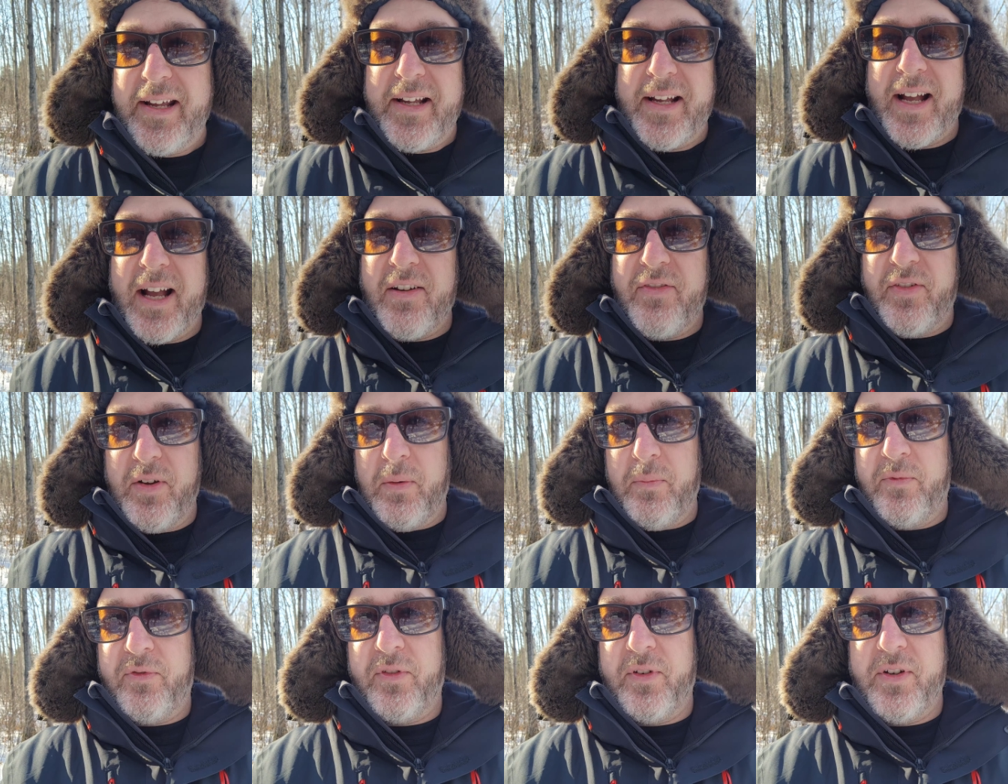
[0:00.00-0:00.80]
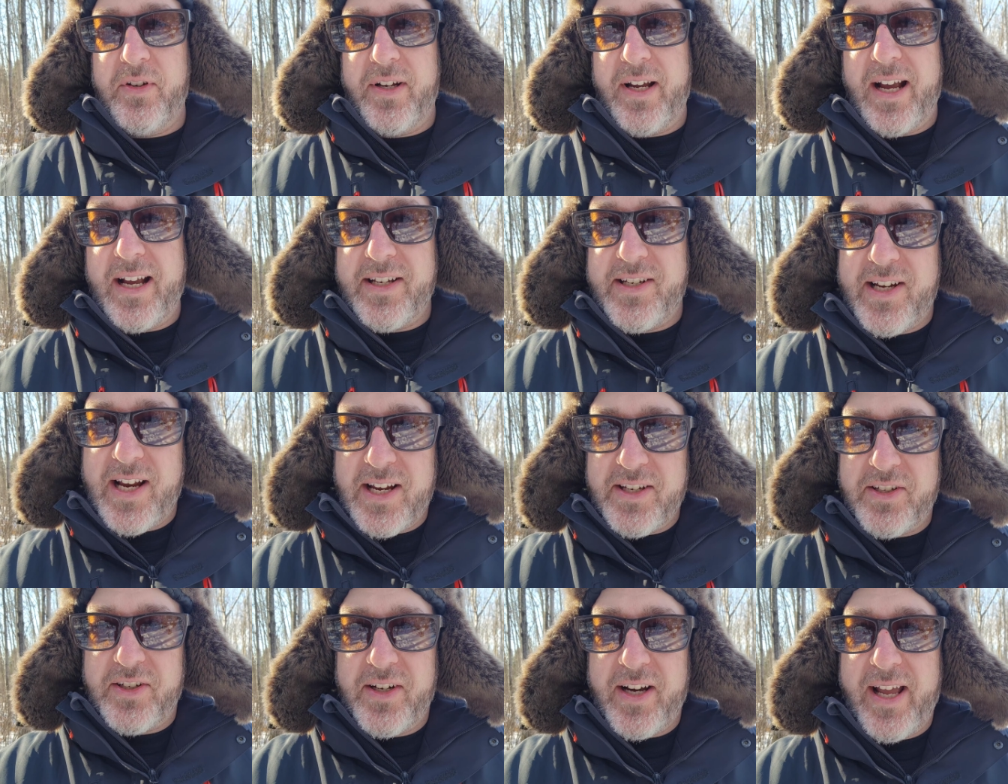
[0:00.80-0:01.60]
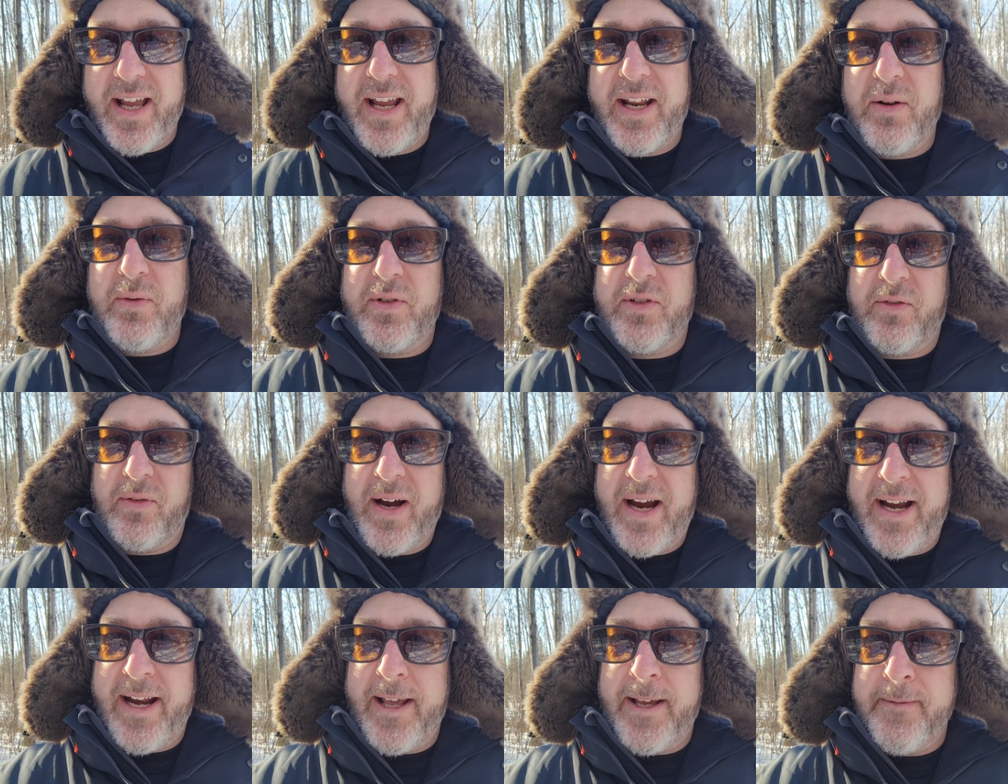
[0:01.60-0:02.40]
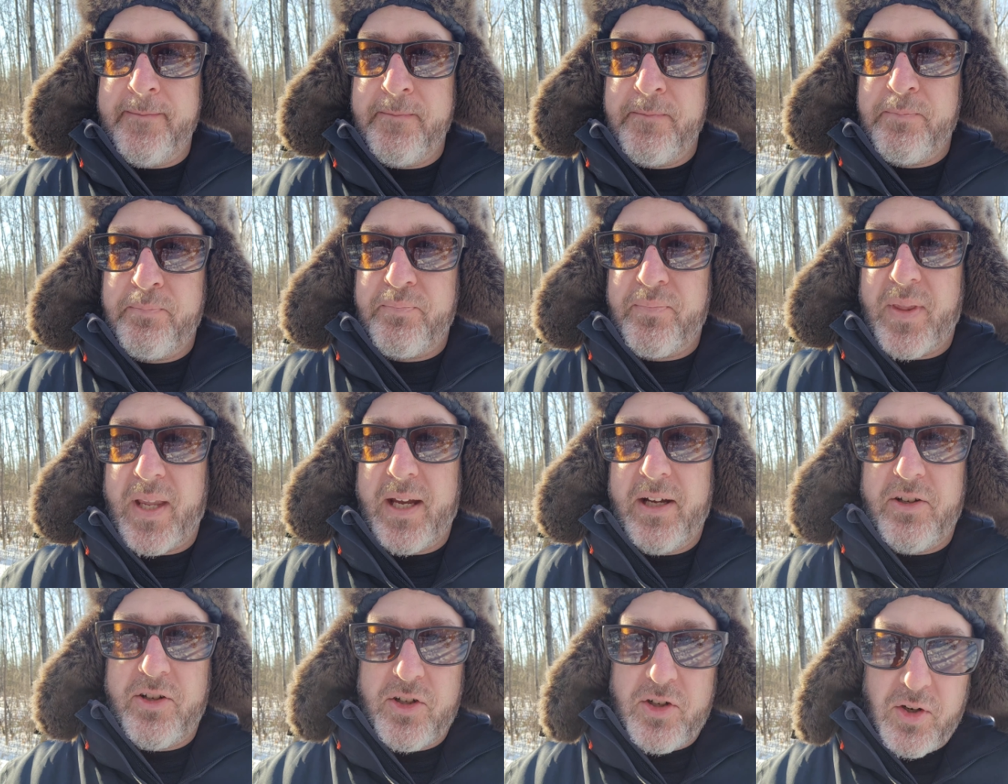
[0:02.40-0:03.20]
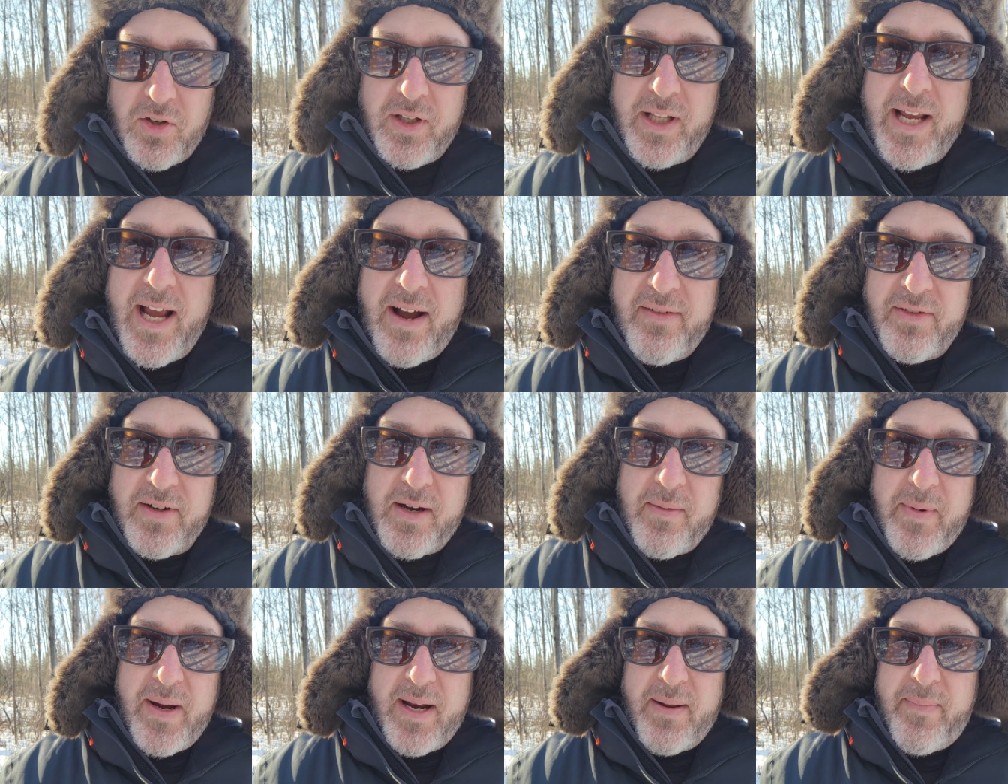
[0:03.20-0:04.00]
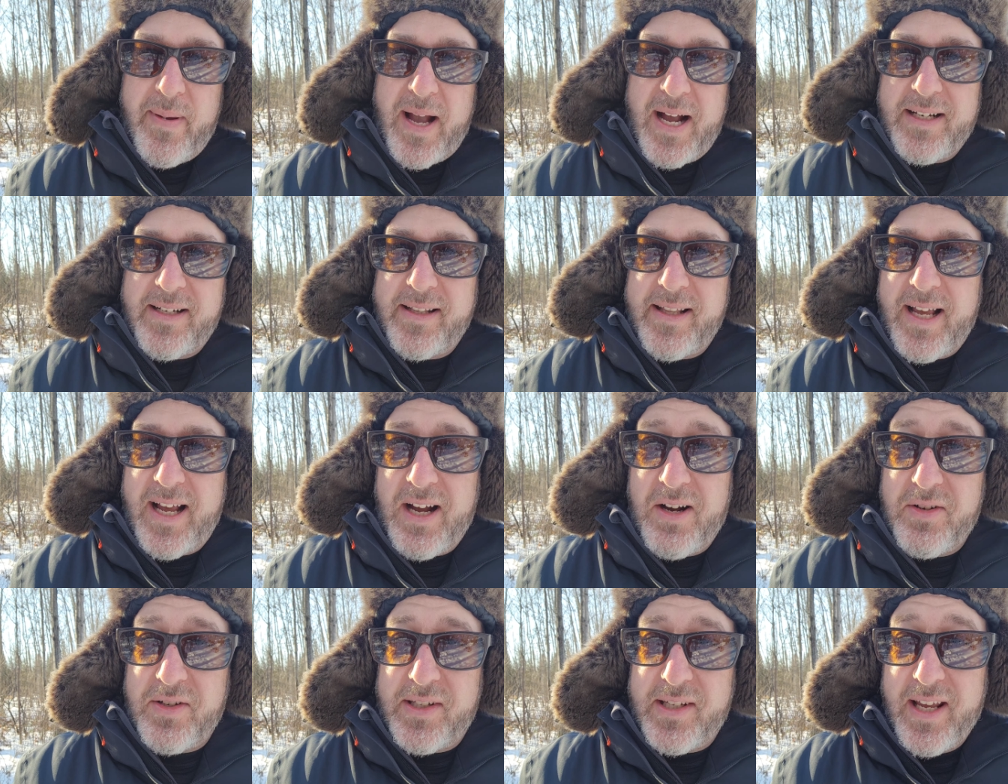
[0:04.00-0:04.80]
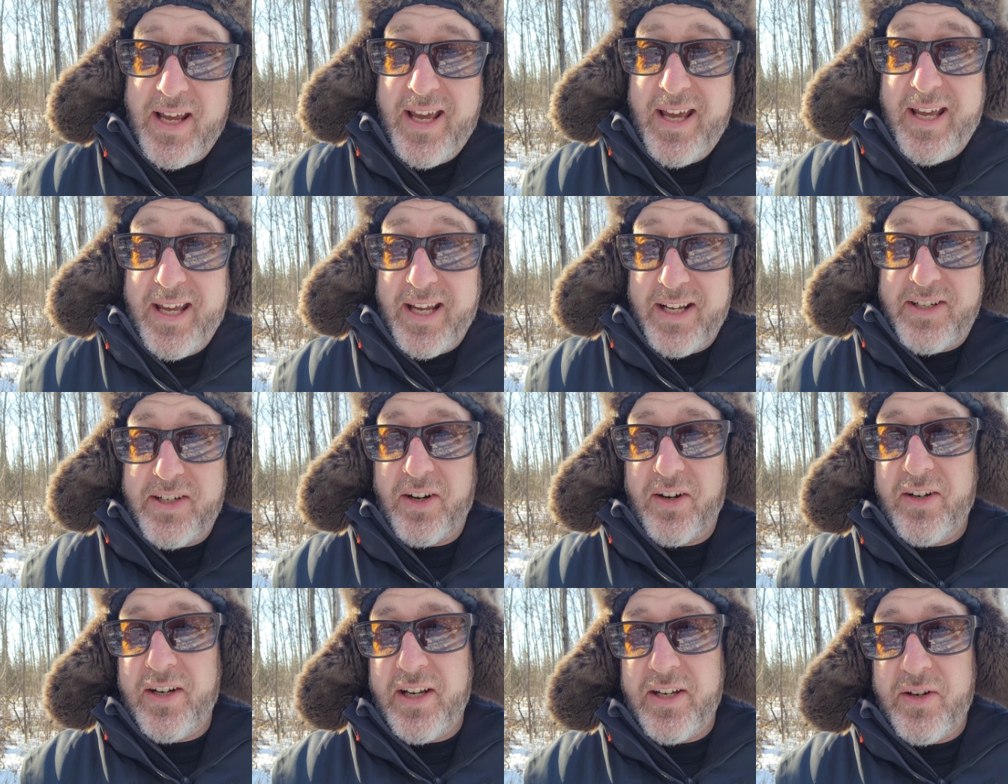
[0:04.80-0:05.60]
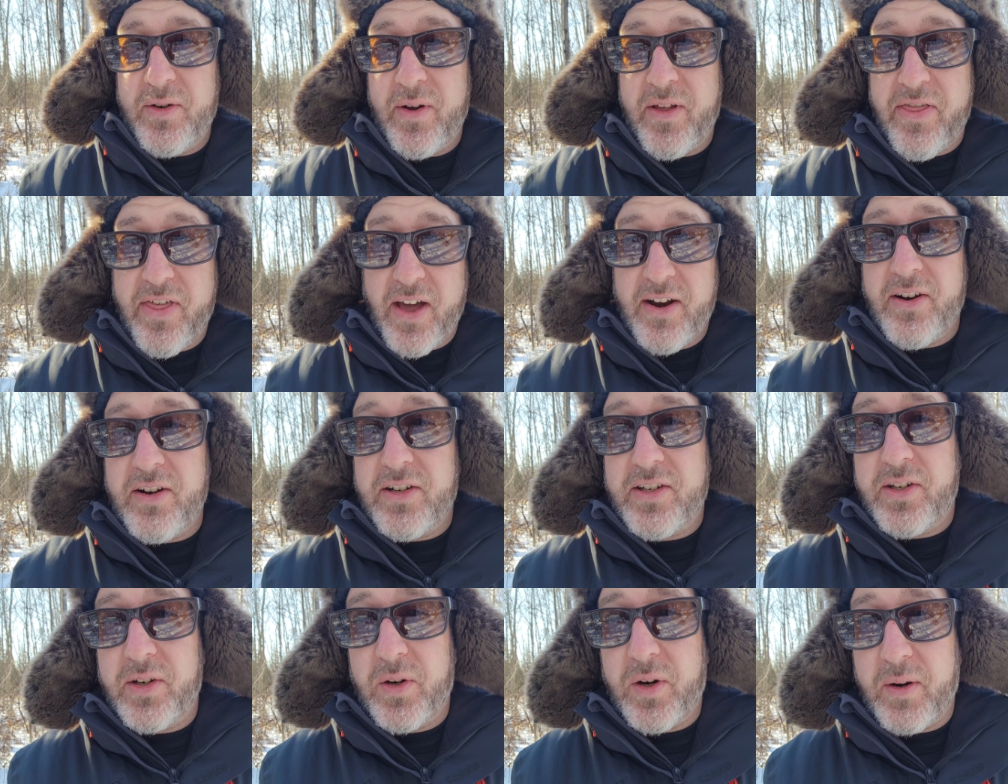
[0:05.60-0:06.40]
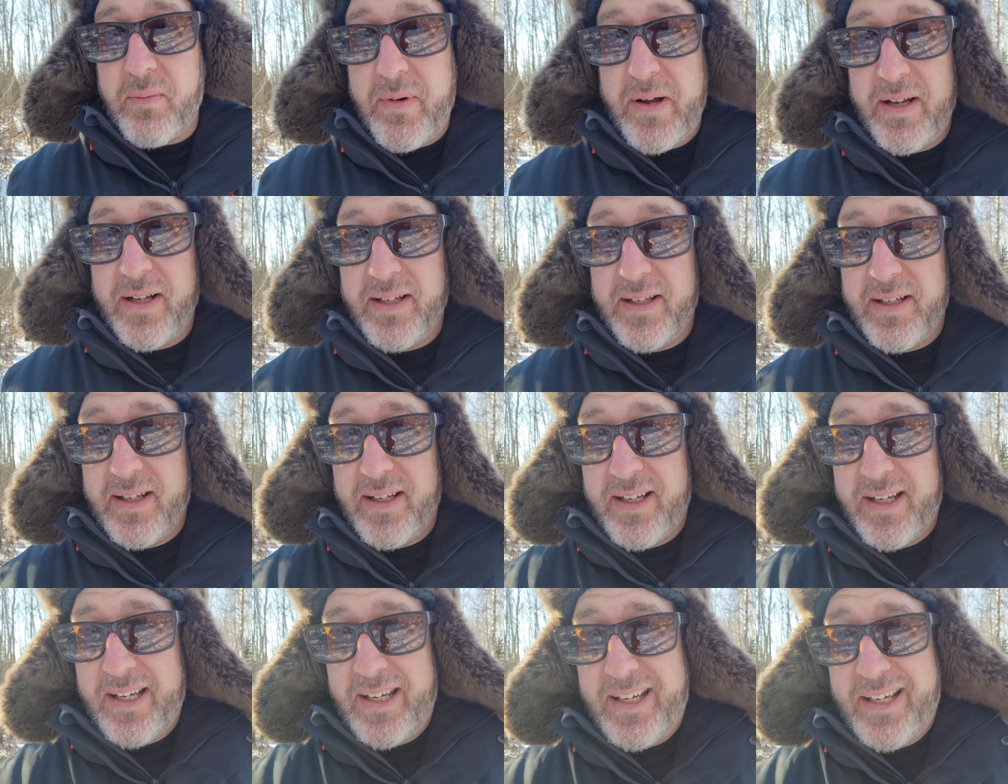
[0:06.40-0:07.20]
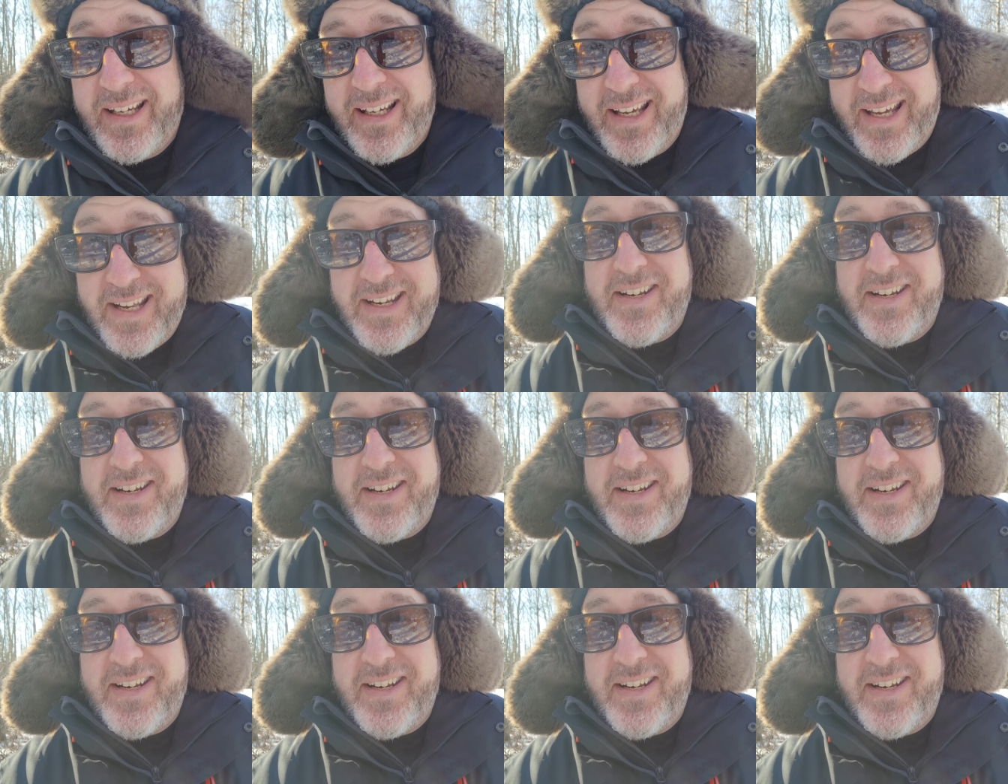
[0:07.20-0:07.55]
I filmed for you guys yesterday and it was raining. And shortly after I made it back to the house, it turned into a thunderstorm in